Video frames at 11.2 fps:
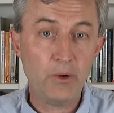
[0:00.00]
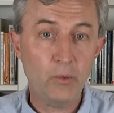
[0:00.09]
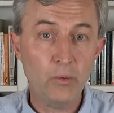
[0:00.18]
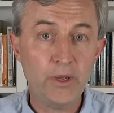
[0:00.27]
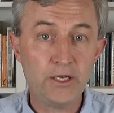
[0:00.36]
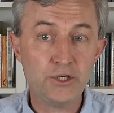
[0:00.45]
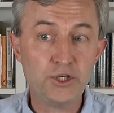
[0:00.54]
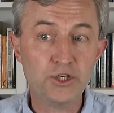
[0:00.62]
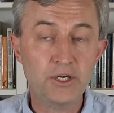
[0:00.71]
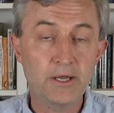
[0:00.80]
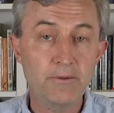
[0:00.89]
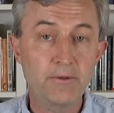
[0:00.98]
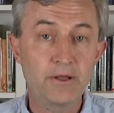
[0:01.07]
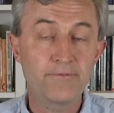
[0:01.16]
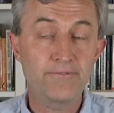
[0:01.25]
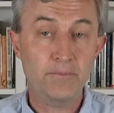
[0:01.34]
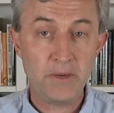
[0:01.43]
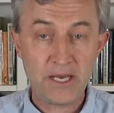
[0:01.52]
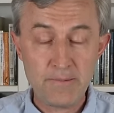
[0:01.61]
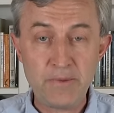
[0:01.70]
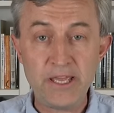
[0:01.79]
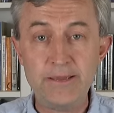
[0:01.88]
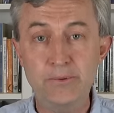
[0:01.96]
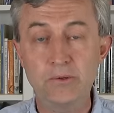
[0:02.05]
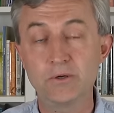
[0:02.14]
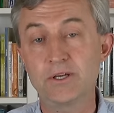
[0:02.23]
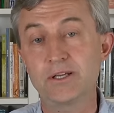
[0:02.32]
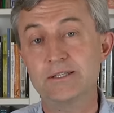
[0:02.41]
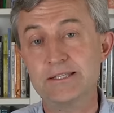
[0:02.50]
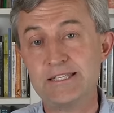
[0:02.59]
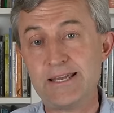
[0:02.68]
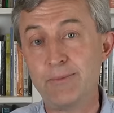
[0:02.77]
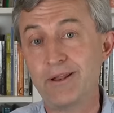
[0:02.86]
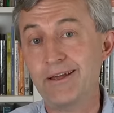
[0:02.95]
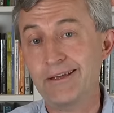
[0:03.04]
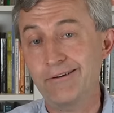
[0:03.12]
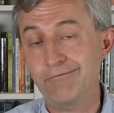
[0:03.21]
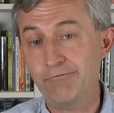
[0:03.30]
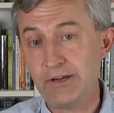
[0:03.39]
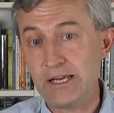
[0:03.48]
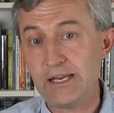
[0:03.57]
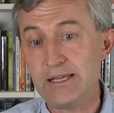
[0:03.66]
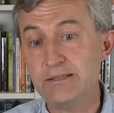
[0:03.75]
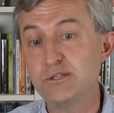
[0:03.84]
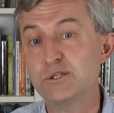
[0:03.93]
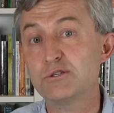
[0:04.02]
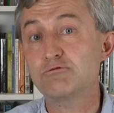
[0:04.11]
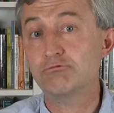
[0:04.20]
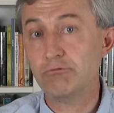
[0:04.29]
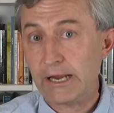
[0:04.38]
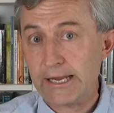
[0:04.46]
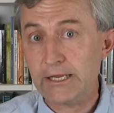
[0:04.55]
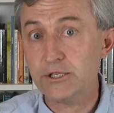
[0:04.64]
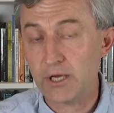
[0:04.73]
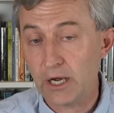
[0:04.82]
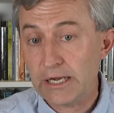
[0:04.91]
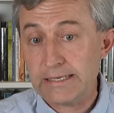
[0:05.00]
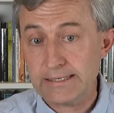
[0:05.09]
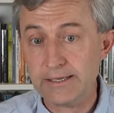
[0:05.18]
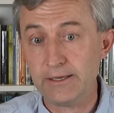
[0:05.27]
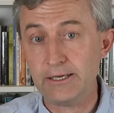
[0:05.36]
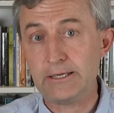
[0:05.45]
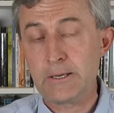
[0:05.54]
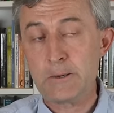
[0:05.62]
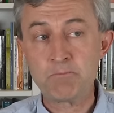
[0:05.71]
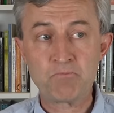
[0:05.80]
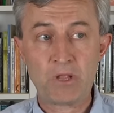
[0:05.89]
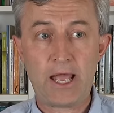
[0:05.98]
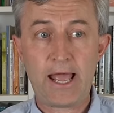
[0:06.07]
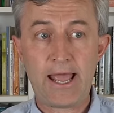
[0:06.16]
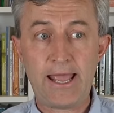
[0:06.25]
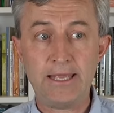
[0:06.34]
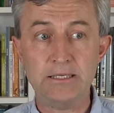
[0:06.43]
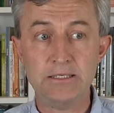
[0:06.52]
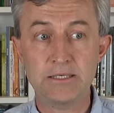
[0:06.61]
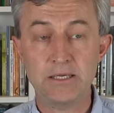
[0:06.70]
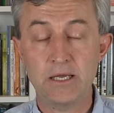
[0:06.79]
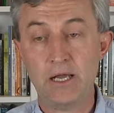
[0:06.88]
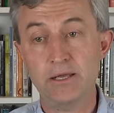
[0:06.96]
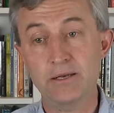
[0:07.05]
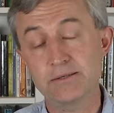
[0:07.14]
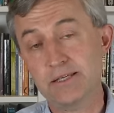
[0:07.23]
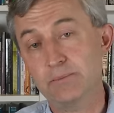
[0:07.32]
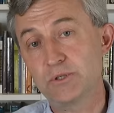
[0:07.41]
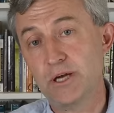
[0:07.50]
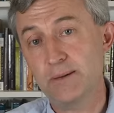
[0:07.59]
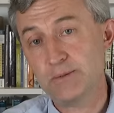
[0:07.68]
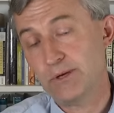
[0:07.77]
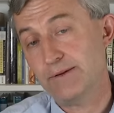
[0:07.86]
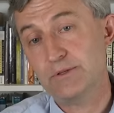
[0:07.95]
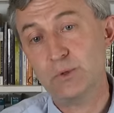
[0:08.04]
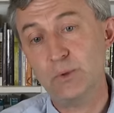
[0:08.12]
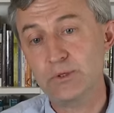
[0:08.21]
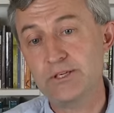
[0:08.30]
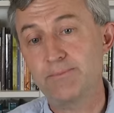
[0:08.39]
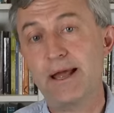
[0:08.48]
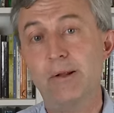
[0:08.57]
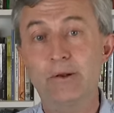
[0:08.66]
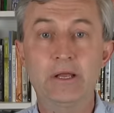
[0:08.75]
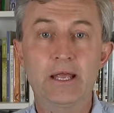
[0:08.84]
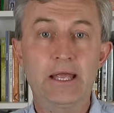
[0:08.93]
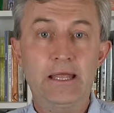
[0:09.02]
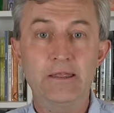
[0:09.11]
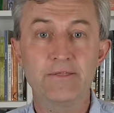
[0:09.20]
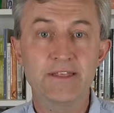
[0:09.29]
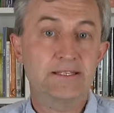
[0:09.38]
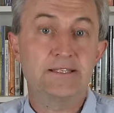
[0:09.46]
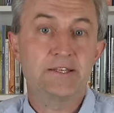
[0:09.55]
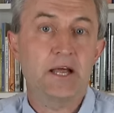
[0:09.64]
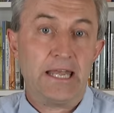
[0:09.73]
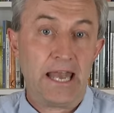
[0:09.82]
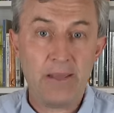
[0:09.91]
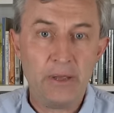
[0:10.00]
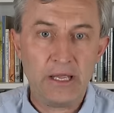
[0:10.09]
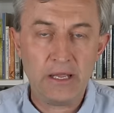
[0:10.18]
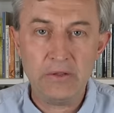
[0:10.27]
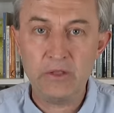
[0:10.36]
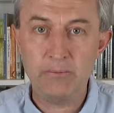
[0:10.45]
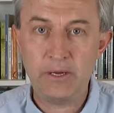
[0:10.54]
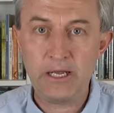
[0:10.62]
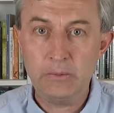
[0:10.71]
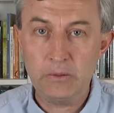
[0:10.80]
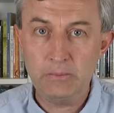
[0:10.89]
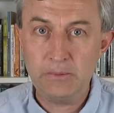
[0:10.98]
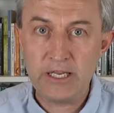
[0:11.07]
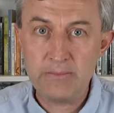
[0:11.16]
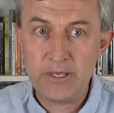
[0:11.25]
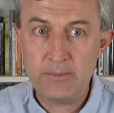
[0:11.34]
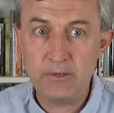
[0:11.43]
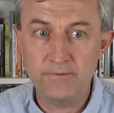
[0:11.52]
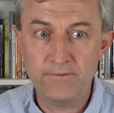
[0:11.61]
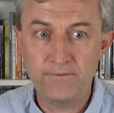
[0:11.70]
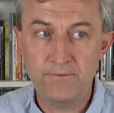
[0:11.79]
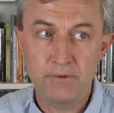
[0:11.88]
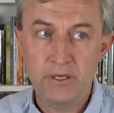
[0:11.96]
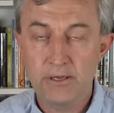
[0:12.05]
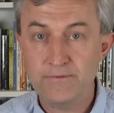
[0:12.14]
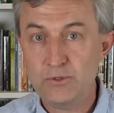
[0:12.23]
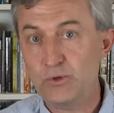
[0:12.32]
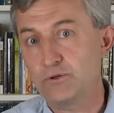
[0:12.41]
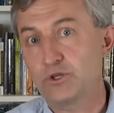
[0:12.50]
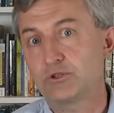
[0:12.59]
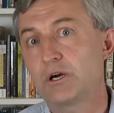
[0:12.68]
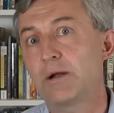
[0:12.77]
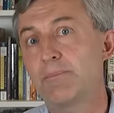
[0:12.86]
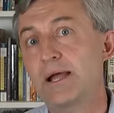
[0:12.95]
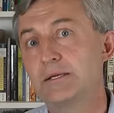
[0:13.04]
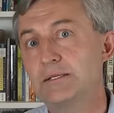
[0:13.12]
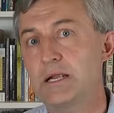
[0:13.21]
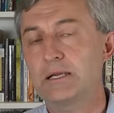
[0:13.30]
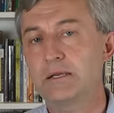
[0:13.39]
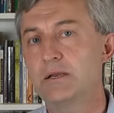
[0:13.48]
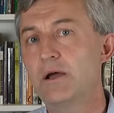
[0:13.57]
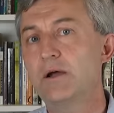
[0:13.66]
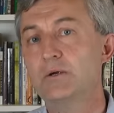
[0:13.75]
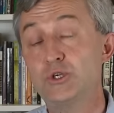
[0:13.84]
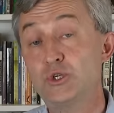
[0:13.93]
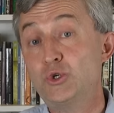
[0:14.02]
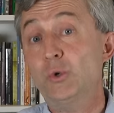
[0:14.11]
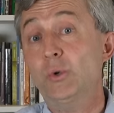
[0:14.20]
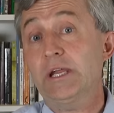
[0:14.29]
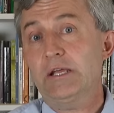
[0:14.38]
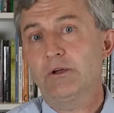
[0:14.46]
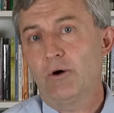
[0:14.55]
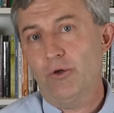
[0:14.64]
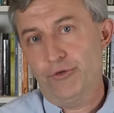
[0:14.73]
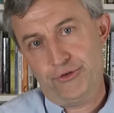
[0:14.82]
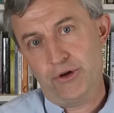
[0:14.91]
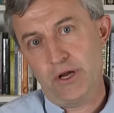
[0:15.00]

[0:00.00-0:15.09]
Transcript: which for many people can seem like a really strange idea. And I know sometimes when I've talked about this dynamic in the Bible, many people have sort of shrunk back and it's like, no, surely God